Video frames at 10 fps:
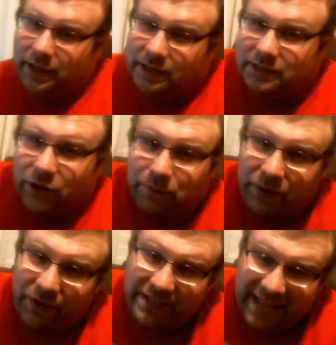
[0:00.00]
So
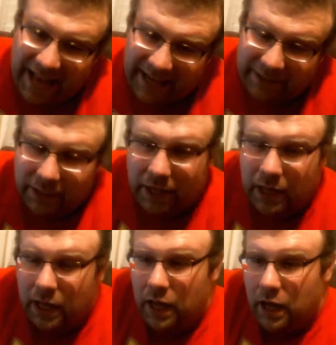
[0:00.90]
there is that.
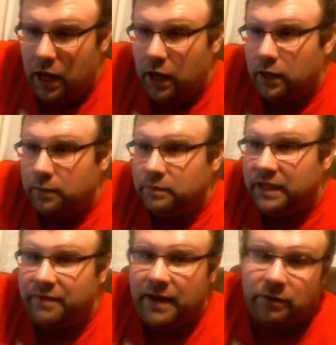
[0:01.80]

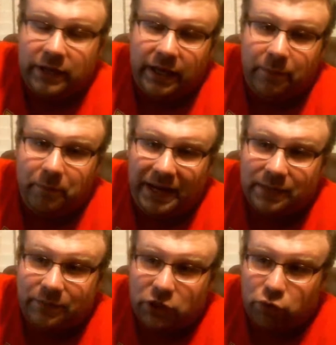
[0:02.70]
They found a Mace
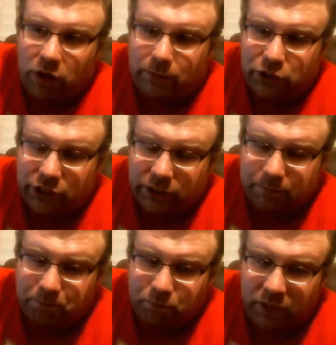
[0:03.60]
of
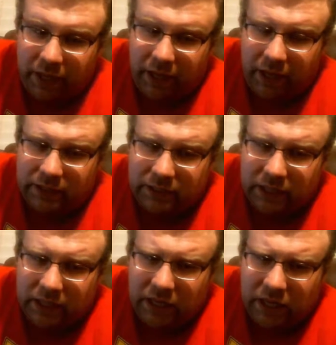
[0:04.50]
Disruption and
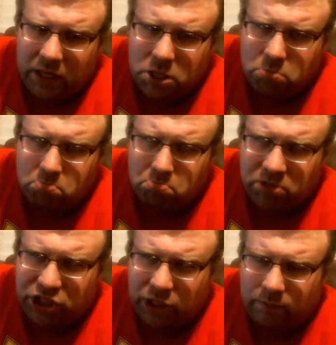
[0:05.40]

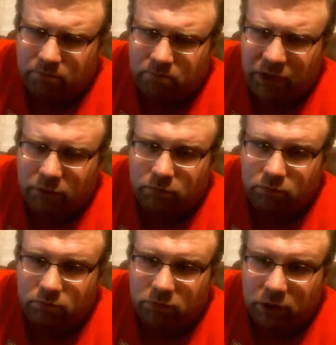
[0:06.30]
some, you know,
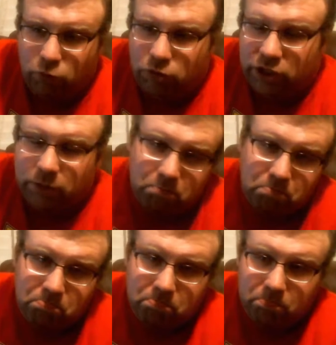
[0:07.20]
loots.
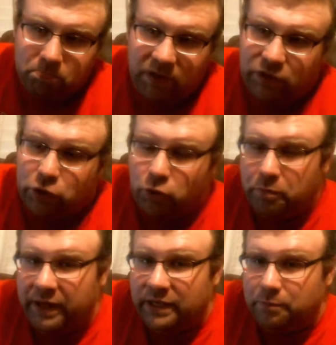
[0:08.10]
Nothing too
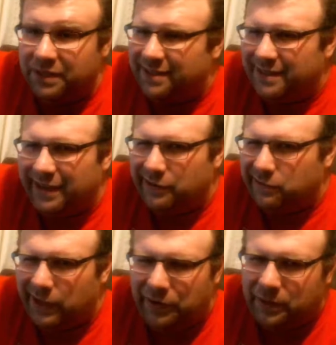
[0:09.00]
big, but they're
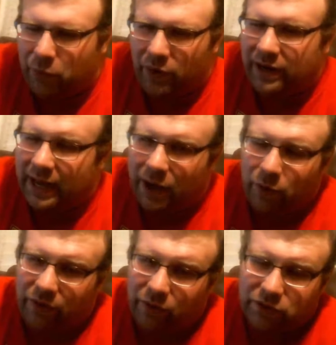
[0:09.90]
at the point now
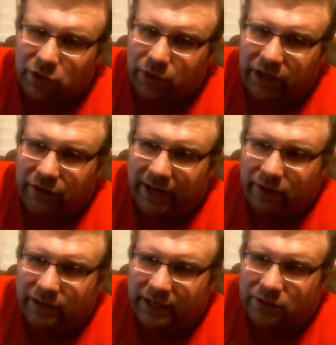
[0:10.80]
where they're so geared
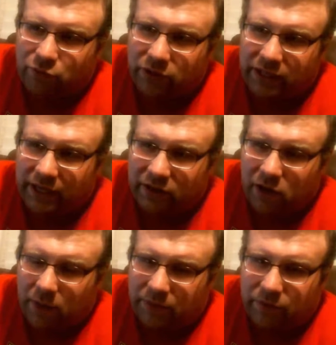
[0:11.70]
out that it's really
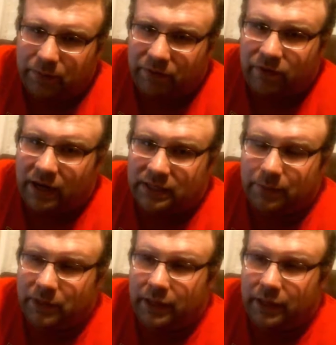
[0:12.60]
uncommon for them to find something